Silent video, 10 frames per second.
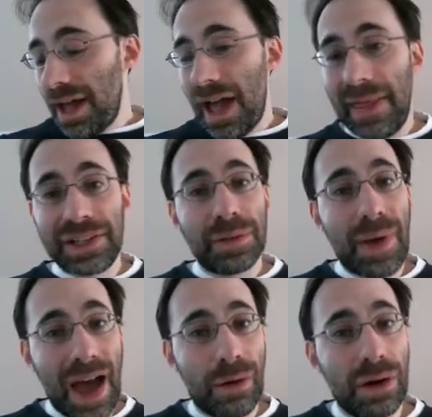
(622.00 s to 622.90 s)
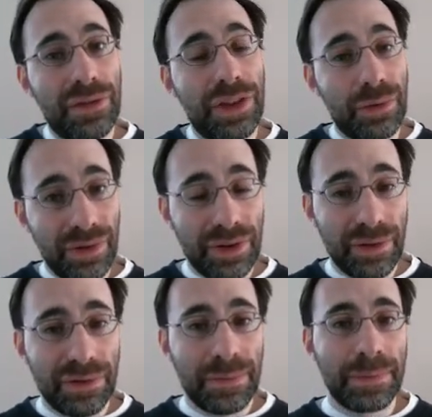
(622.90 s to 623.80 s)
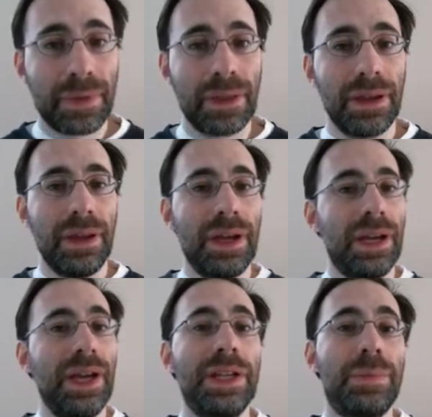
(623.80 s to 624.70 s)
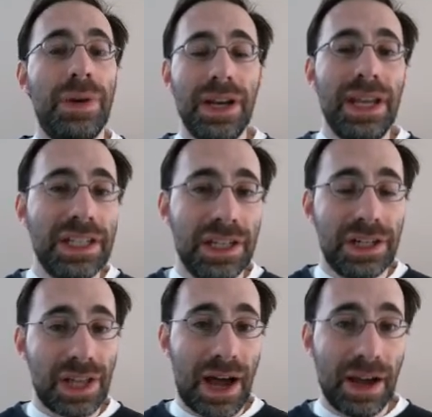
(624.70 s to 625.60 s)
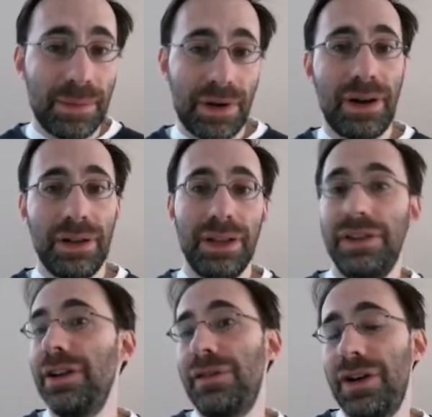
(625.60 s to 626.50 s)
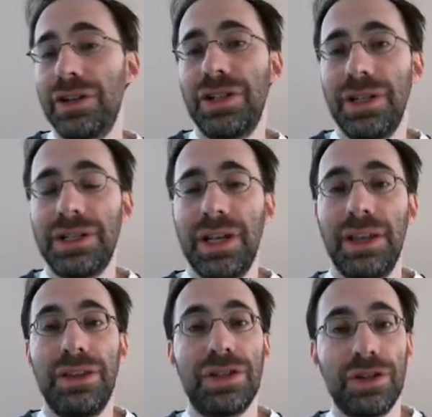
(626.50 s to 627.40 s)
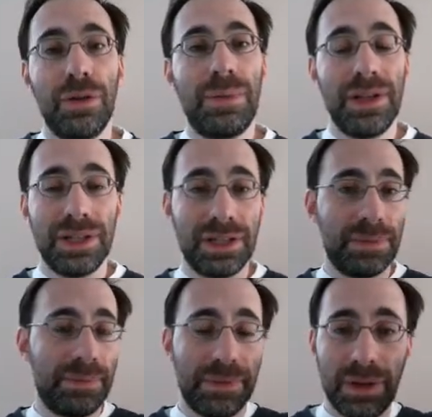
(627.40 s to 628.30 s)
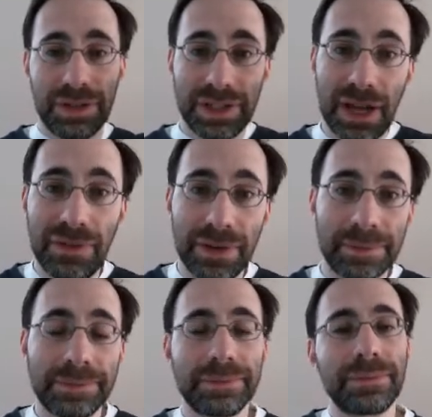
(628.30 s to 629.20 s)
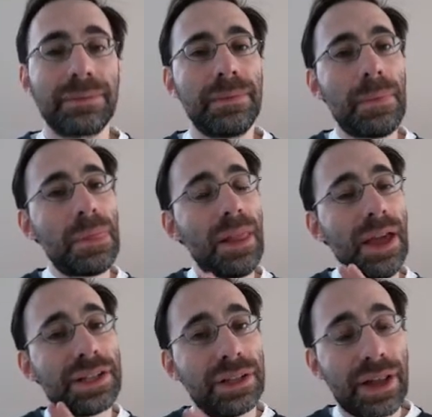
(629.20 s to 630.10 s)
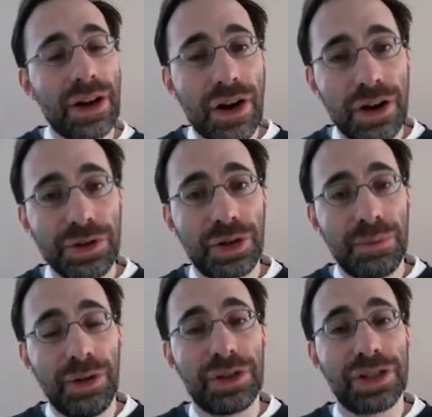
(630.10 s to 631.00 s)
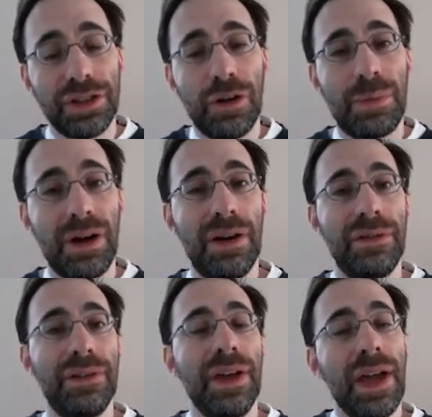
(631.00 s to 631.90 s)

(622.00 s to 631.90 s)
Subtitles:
And that's the power of the derivative. It's pretty easy to just eyeball a linear function and say the slope is 7. It's a lot harder to compute the slope of